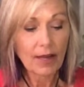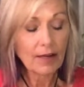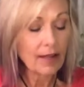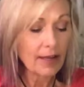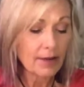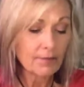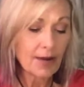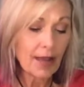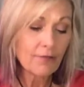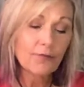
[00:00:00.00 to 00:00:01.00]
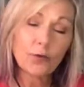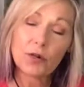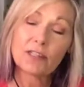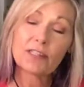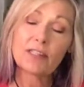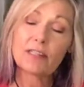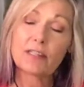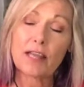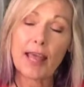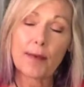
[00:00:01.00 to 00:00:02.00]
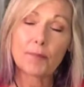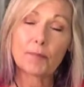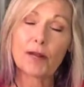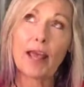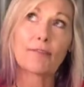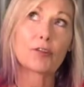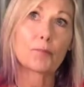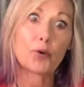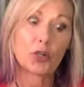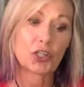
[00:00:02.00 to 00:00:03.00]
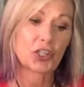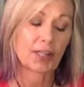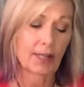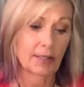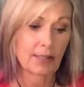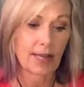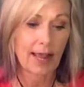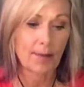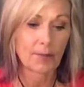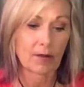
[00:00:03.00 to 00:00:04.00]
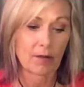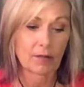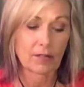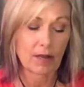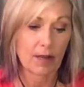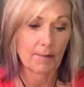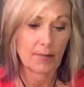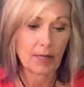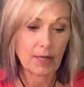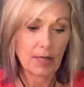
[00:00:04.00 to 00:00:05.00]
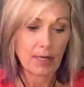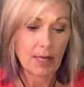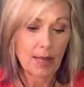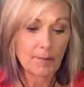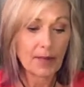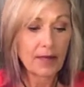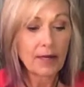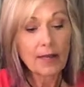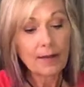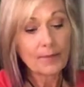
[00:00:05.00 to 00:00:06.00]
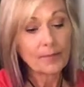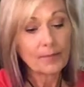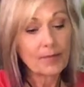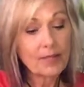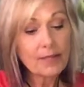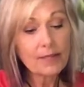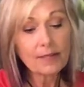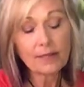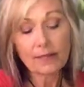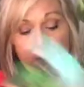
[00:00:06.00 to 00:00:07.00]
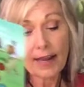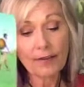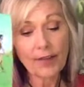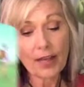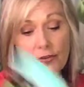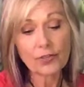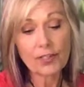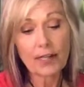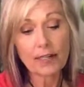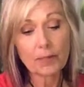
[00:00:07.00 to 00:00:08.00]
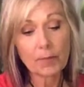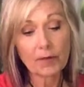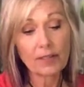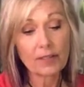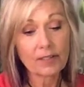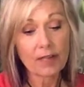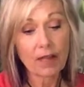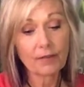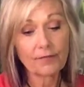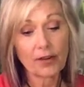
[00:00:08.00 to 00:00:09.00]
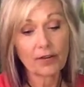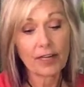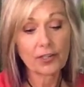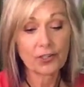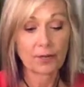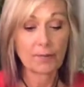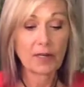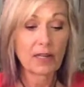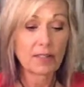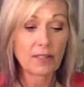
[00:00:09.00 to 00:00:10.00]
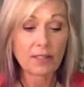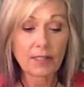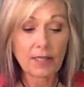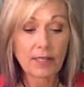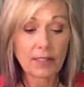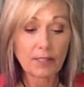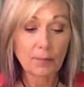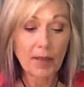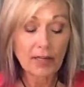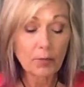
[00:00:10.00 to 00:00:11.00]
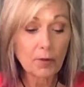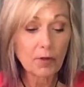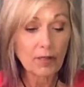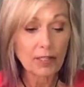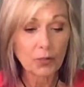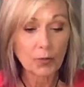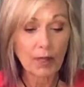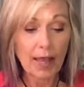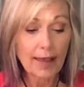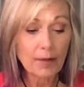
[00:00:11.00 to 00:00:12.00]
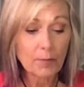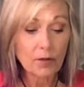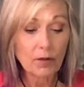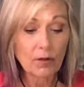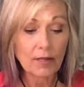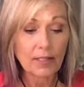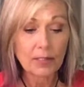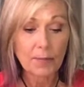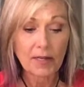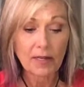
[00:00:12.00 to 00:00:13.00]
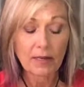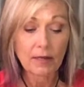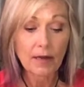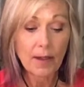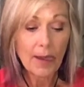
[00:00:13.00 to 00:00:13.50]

of like not force things to happen, but have to push things to happen all the time. But this is a kind of energy that is building a solid foundation because it is dependable, it's reliable, it's been,